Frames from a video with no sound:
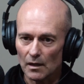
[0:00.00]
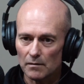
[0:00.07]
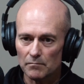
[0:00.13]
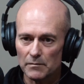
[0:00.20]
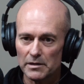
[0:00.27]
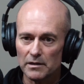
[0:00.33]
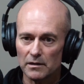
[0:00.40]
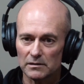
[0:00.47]

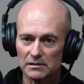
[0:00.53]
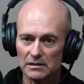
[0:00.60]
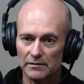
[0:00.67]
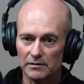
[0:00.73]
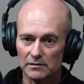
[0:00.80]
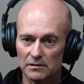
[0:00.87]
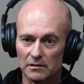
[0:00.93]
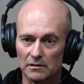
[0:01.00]
Mid
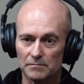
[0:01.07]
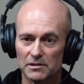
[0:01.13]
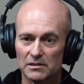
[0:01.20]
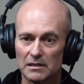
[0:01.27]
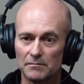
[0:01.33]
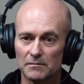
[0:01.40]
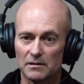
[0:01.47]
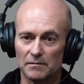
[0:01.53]
07. Sorry, I'm
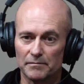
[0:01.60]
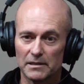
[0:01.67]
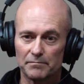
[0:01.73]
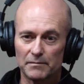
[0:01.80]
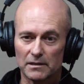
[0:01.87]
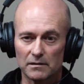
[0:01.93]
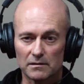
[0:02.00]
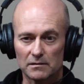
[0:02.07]
stumbling a bit
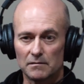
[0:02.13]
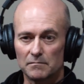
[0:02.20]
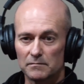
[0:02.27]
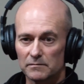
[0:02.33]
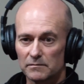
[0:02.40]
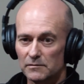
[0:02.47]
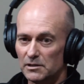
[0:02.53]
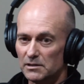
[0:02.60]
because
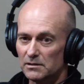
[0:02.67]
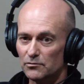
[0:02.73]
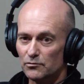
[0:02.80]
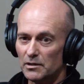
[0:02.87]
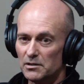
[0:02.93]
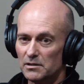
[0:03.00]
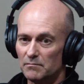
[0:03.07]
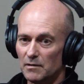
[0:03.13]
I'm just
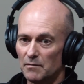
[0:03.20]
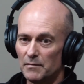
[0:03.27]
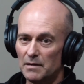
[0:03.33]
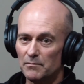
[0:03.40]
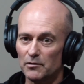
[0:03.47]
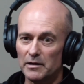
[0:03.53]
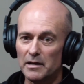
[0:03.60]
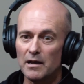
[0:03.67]
stretching my
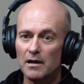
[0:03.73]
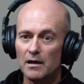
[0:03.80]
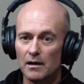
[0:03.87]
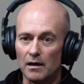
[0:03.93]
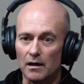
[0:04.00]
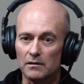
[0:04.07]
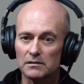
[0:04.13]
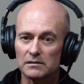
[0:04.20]
memory.
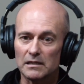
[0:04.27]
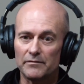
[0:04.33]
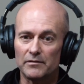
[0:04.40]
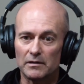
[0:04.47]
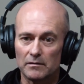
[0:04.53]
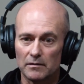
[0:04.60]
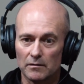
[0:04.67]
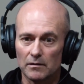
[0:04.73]

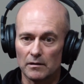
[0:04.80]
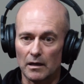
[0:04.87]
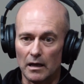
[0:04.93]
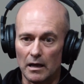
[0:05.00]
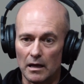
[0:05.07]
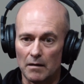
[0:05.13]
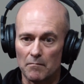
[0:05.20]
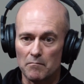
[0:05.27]
07
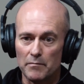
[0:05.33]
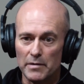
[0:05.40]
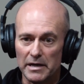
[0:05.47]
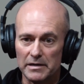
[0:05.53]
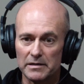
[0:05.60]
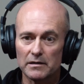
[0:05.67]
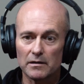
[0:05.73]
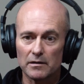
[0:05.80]

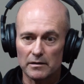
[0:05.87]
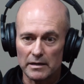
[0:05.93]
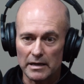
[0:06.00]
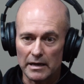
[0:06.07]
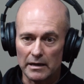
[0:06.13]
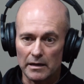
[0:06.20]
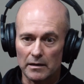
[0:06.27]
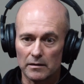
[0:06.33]
mid.
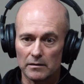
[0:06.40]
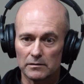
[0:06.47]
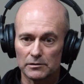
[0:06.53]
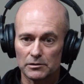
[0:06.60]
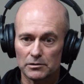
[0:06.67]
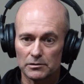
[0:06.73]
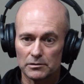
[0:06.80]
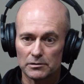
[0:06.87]

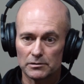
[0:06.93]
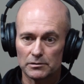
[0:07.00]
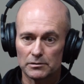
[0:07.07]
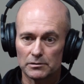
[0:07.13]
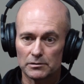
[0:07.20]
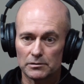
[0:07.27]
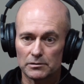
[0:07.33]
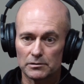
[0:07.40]

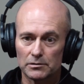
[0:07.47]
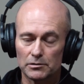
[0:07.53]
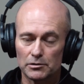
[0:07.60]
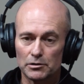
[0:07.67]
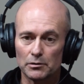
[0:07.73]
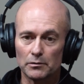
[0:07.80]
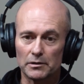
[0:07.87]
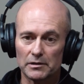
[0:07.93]

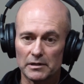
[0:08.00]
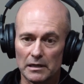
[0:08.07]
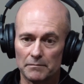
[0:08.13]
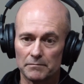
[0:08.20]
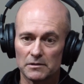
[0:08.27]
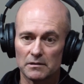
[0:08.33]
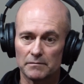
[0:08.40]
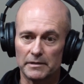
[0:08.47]
Stuart
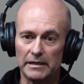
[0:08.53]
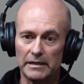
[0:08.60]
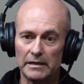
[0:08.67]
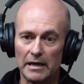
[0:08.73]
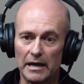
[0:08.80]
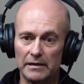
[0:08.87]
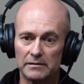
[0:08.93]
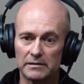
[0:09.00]
come to me
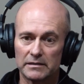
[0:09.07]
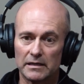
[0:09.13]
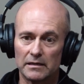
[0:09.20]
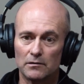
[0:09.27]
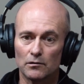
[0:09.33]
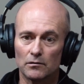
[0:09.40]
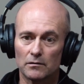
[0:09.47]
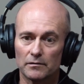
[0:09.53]
and
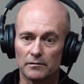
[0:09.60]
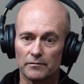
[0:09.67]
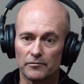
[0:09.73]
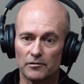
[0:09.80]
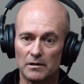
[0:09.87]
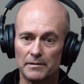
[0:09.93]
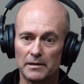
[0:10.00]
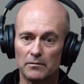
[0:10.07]
said, "Look,
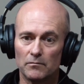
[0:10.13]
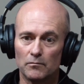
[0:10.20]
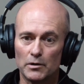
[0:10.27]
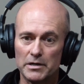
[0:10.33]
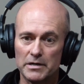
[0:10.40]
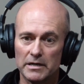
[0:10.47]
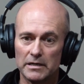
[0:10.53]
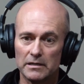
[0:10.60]
Freddie, we
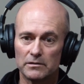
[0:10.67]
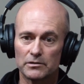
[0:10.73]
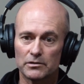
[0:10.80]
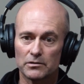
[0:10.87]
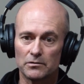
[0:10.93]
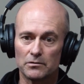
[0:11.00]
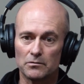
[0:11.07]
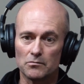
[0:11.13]
need
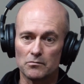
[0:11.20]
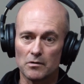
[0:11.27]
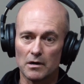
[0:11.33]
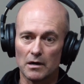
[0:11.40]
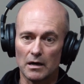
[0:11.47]
to